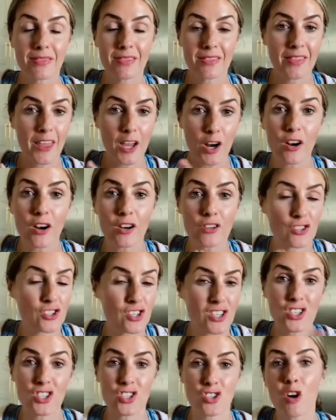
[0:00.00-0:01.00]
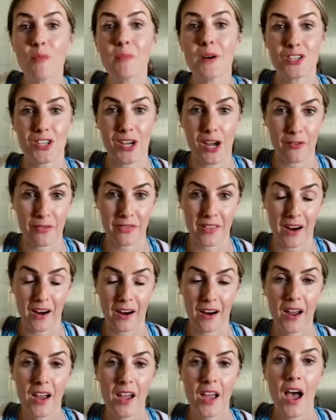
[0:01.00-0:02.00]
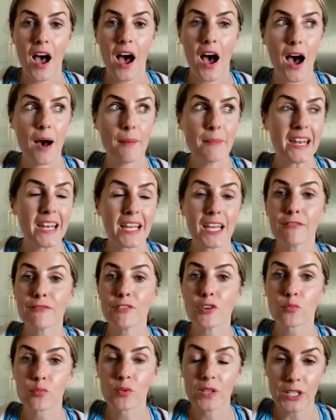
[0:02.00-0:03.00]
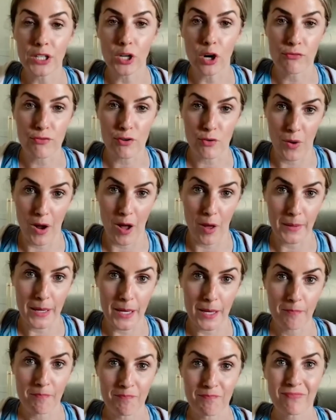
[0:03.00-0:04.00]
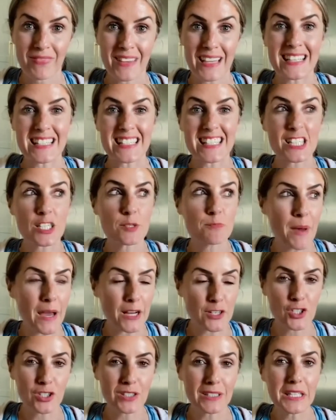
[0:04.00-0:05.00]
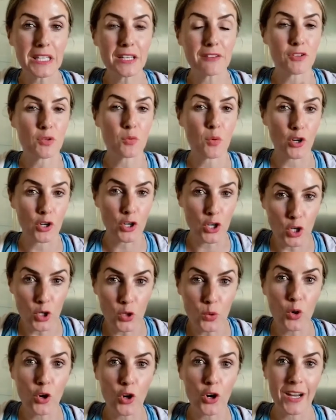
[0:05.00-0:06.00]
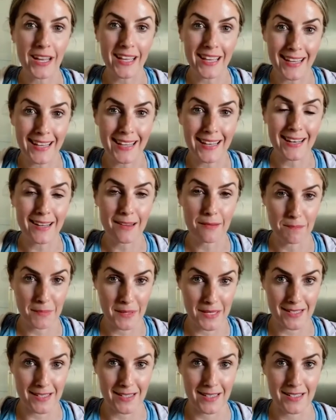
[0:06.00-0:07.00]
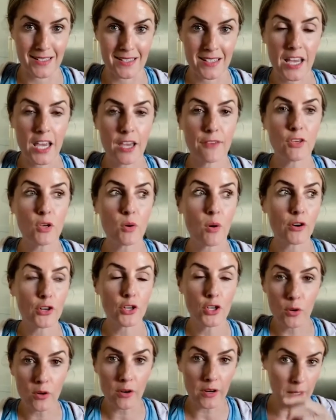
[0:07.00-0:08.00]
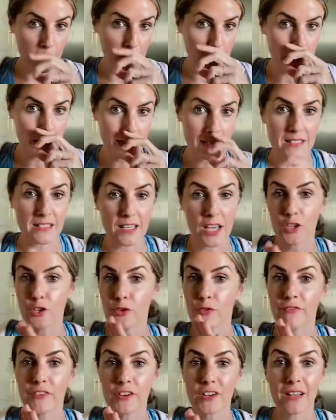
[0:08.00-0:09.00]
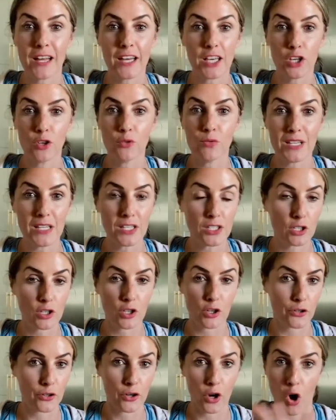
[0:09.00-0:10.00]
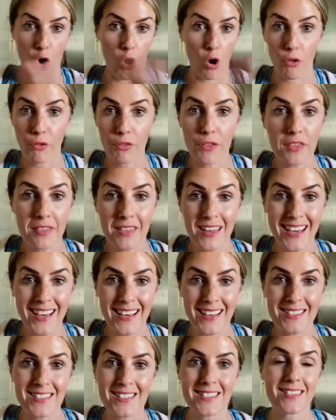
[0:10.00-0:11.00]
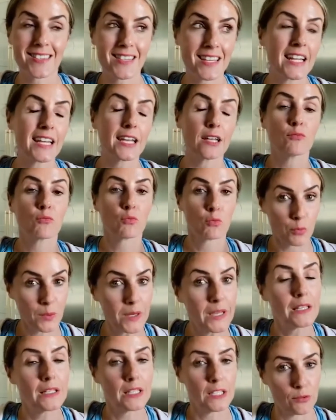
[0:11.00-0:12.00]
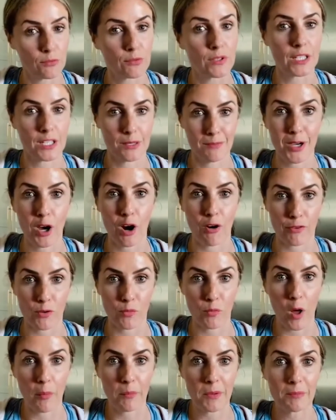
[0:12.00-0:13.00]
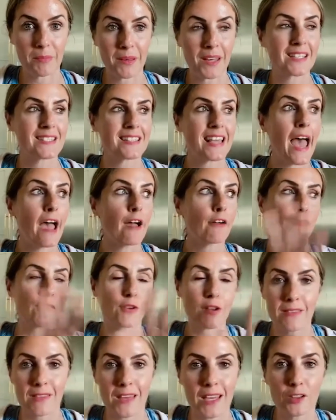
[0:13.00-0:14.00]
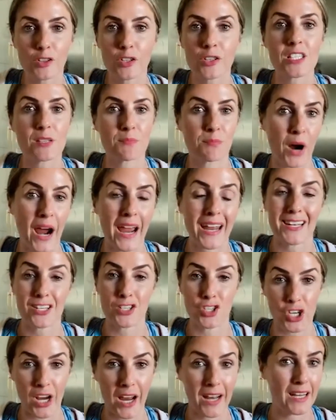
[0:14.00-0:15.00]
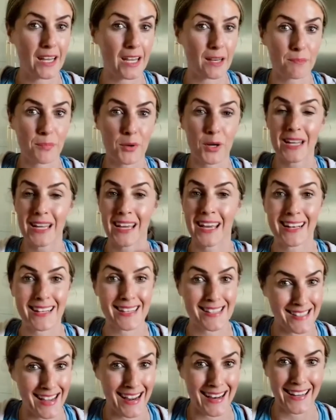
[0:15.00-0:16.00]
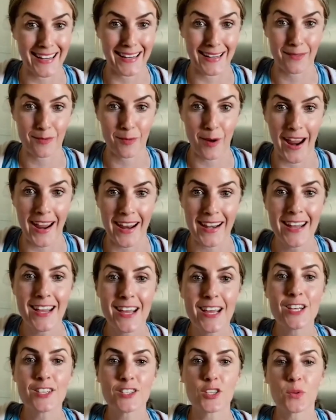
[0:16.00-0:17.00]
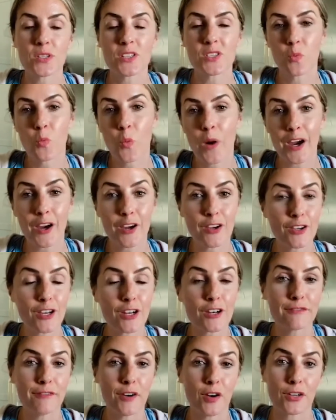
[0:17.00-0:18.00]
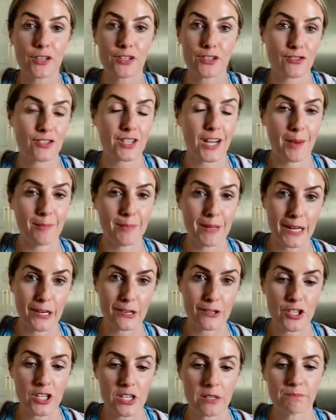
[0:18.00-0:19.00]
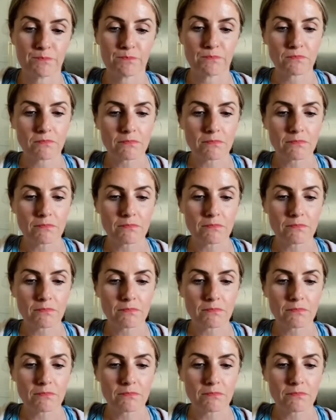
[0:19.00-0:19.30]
There are just so much out there. And it can feel really overwhelming, especially if you are newer in business. If you are newer in business and you feel like you need to learn all the things, then it can really, really be overwhelming because everything looks bright and shiny and pretty and exciting, right? So it's where are you going to focus your time and energy?